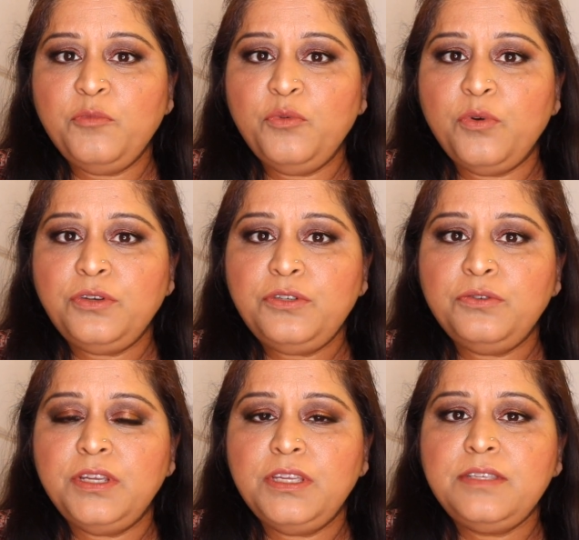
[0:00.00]
move on to
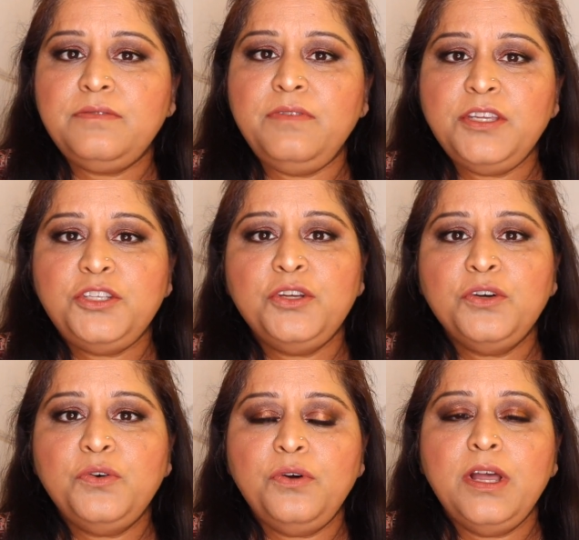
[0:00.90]
this
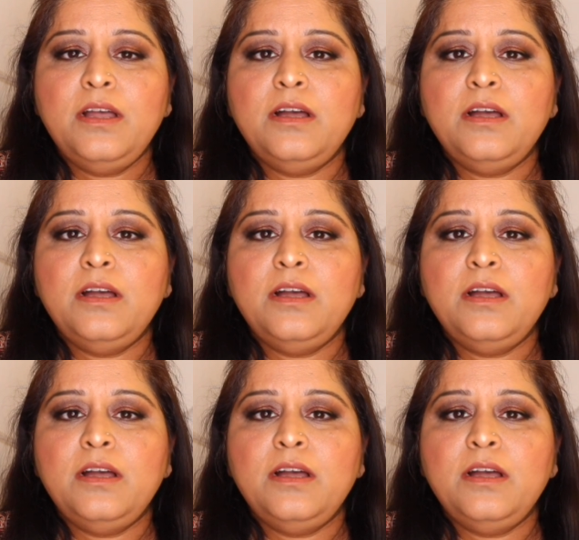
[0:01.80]
video,